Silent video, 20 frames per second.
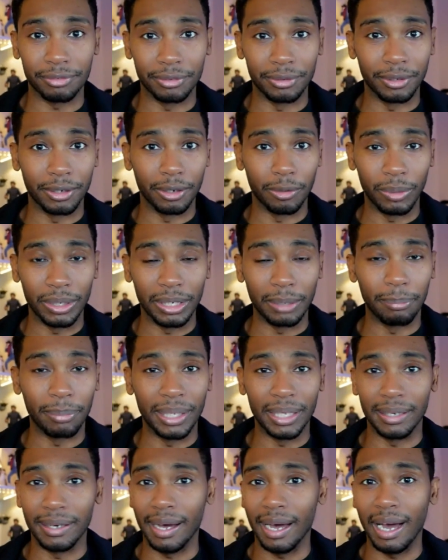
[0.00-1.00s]
you know, with it
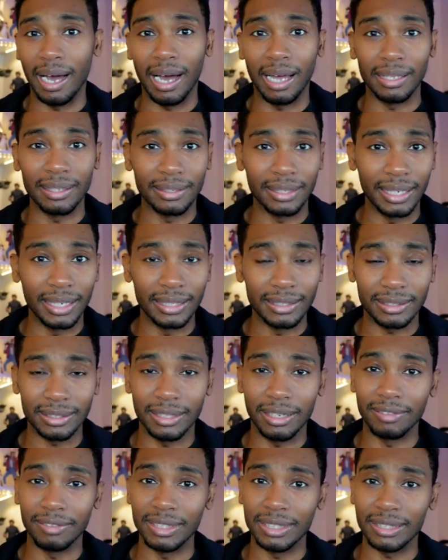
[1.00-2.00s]
being the holidays and
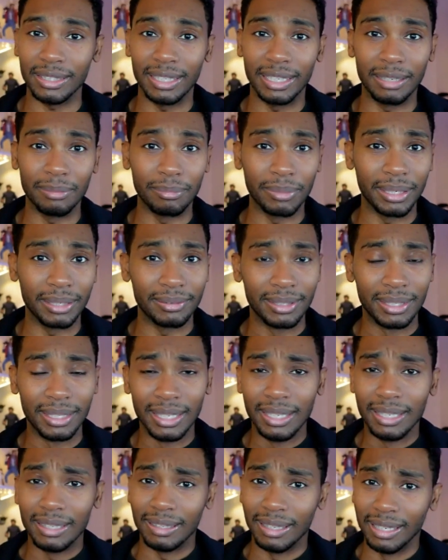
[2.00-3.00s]
everything, but
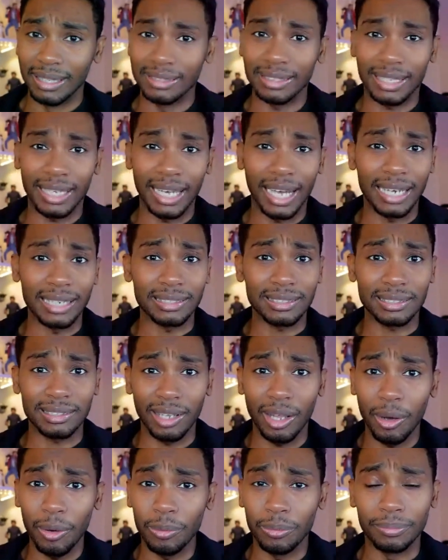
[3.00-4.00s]
things are kind of
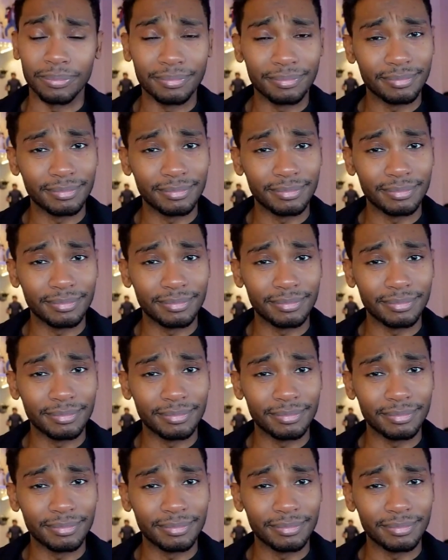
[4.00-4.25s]
slow.